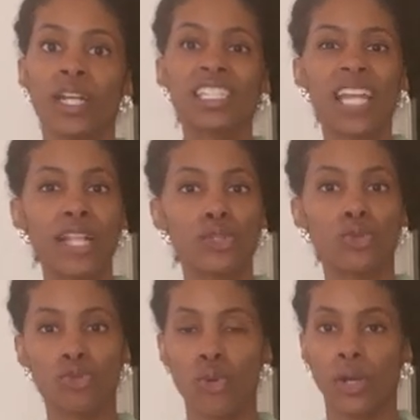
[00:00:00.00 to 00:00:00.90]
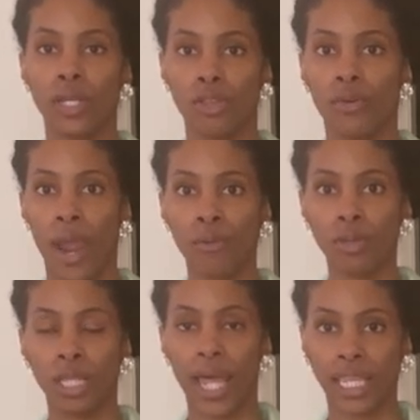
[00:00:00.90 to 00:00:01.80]
And it's not too short either. I
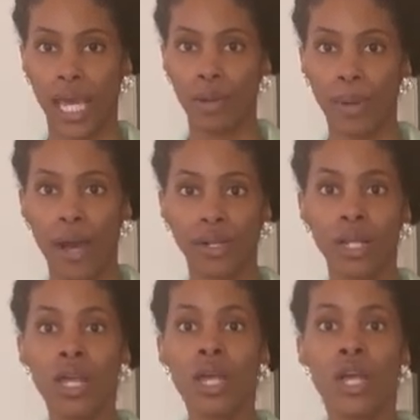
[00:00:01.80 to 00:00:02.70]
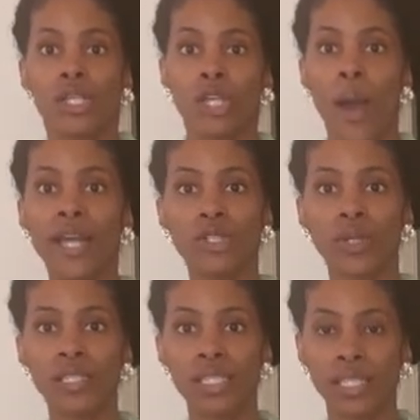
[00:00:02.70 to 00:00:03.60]
really like that about it. So as you
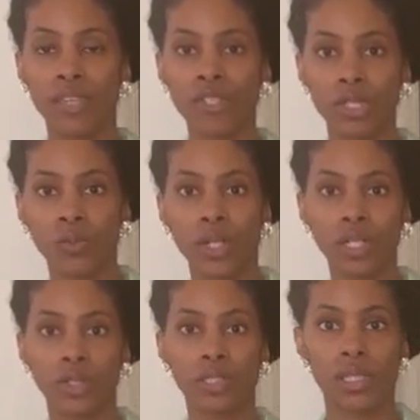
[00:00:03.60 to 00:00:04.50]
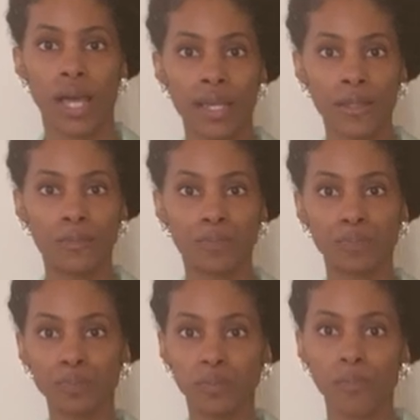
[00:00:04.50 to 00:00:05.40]
can see, this is what it looks like.
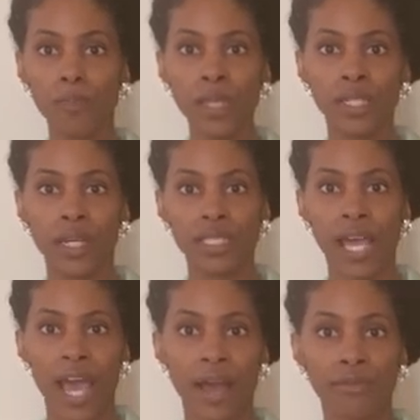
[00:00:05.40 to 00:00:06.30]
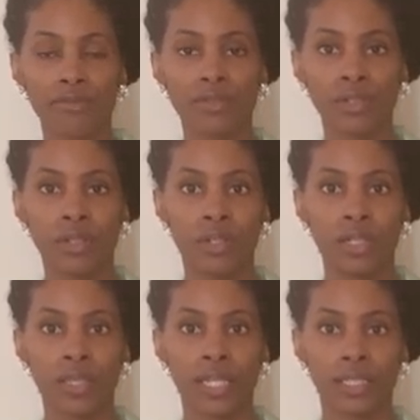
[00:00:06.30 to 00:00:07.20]
It does have
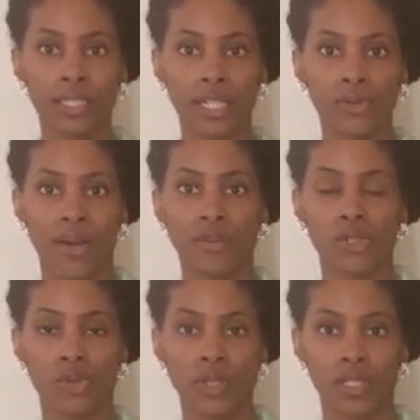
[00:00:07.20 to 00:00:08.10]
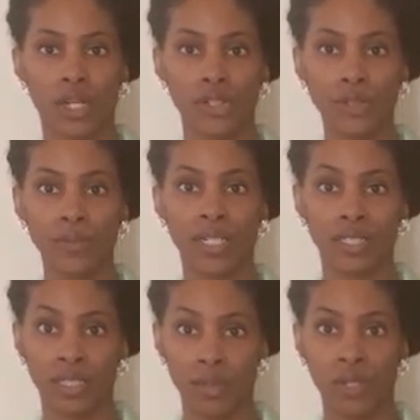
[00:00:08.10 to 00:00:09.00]
like this. I do have on shorts under because
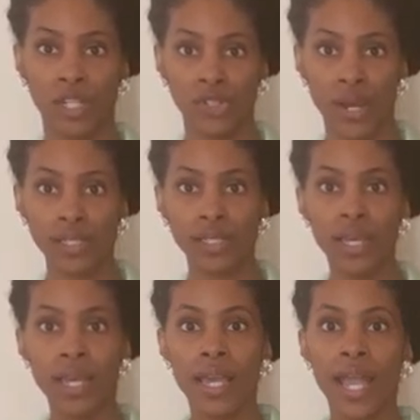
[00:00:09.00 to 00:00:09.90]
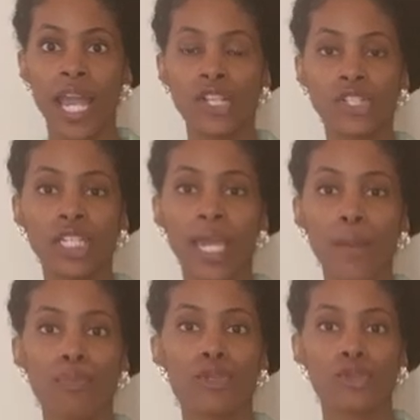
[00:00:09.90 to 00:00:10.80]
it is a mini dress. And she
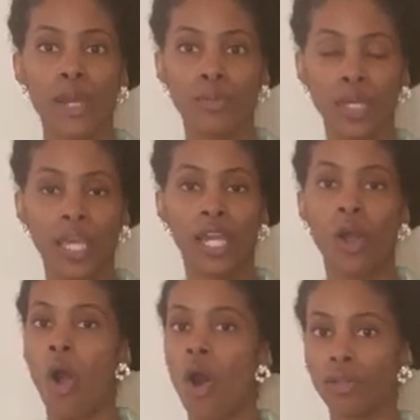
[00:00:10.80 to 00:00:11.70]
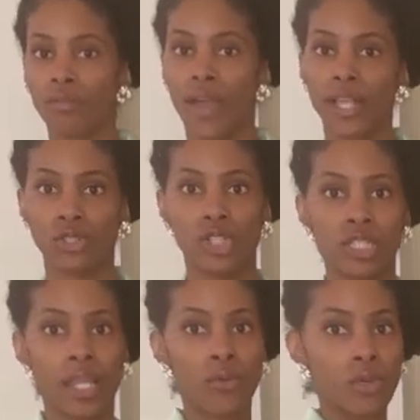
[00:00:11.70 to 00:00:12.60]
kept the draping and all of that. So she
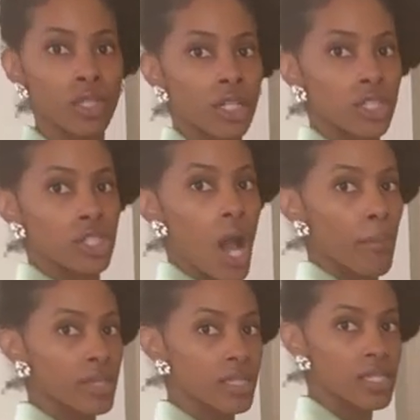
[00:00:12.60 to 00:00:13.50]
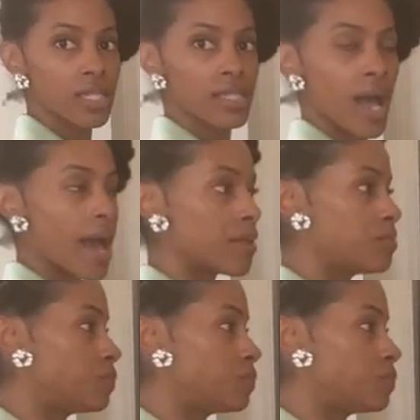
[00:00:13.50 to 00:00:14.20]
did a really good job. This is the side.